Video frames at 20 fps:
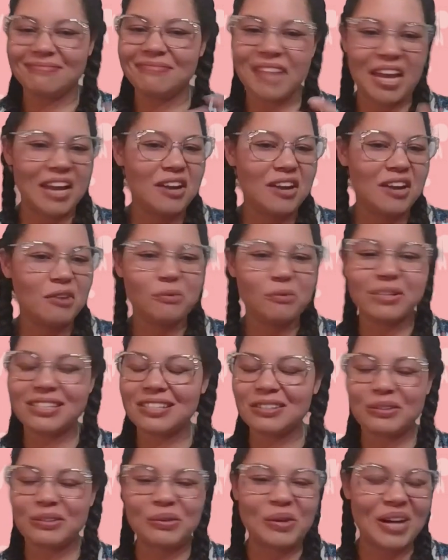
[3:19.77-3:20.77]
the hair was a
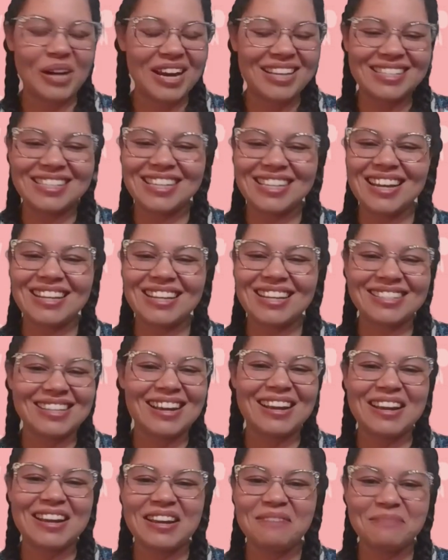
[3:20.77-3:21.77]
little crazy at
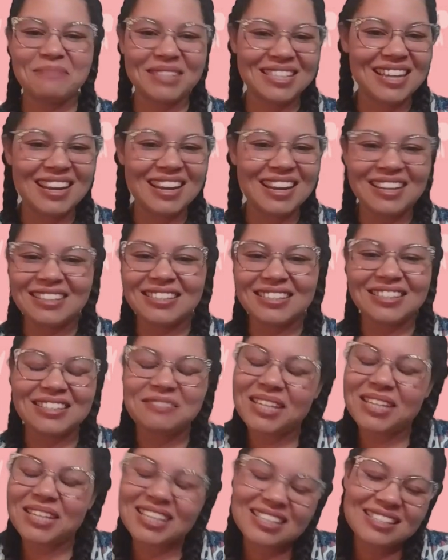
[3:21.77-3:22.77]
times
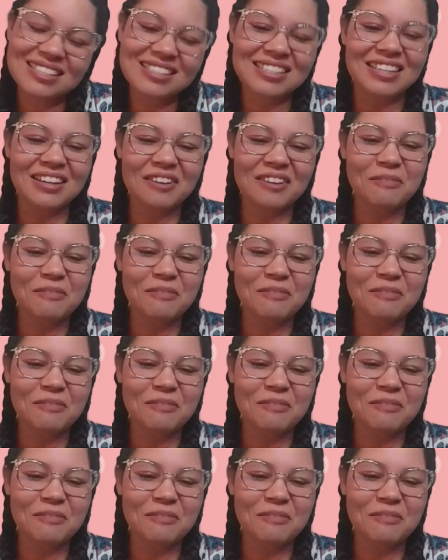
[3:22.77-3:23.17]
just because,